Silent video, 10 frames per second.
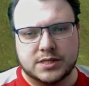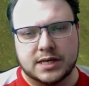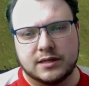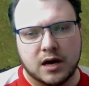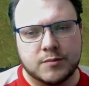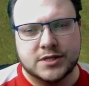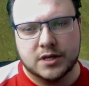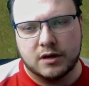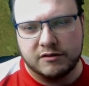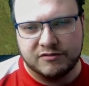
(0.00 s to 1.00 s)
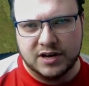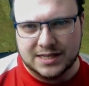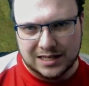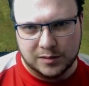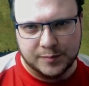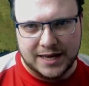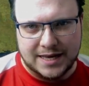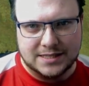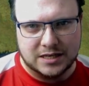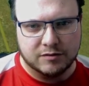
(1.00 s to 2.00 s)
and the armies that are going to find it a little bit
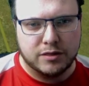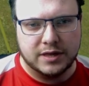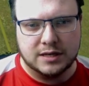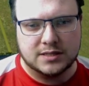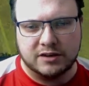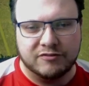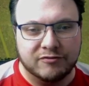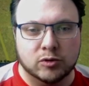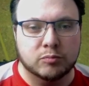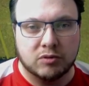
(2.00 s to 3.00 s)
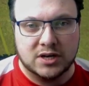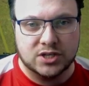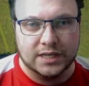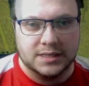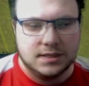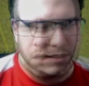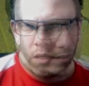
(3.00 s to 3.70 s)
easier are things like full pressure lists.